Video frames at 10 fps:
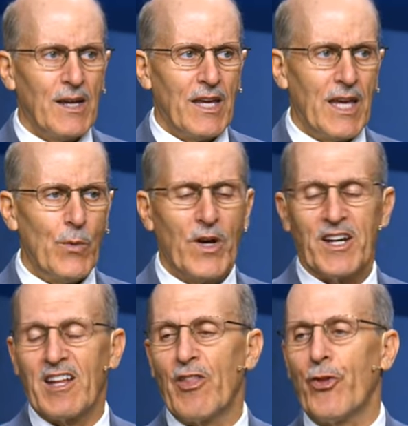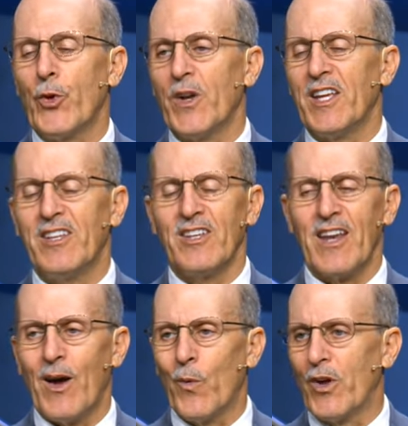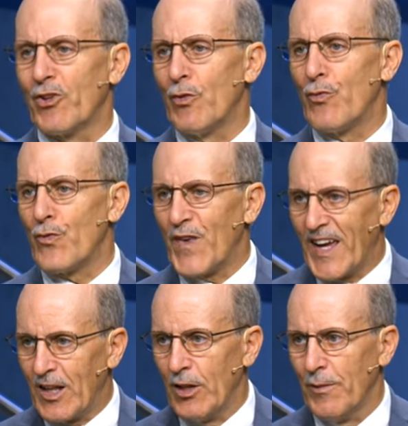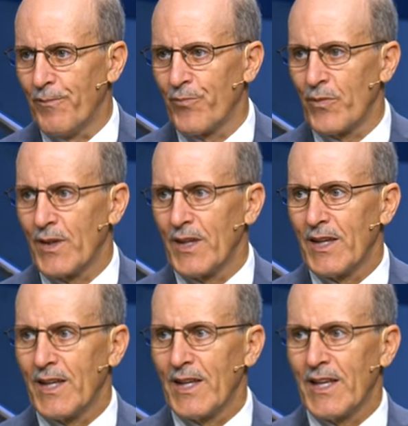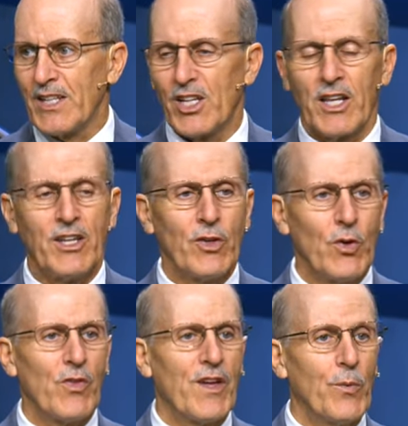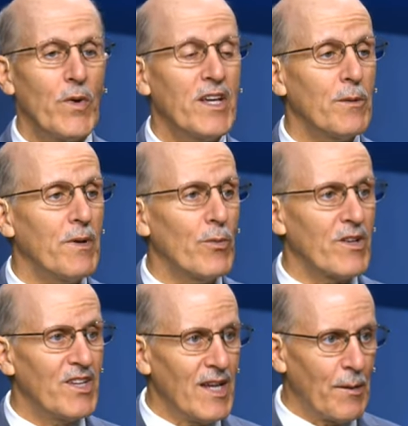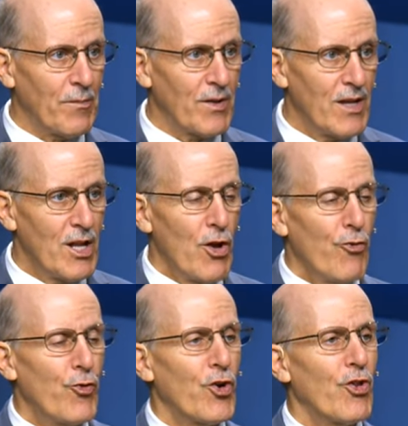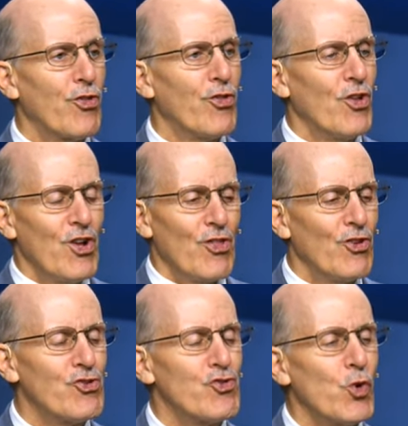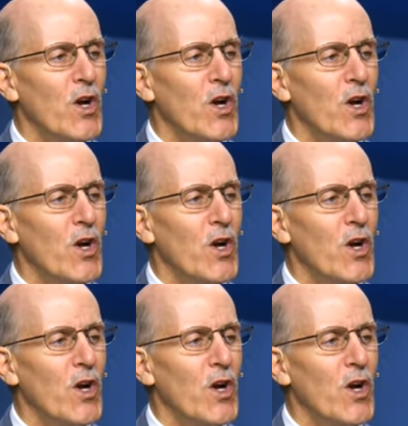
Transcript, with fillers: He wanted to get through it. He did not want to fail until he knew that we could be redeemed. For the joy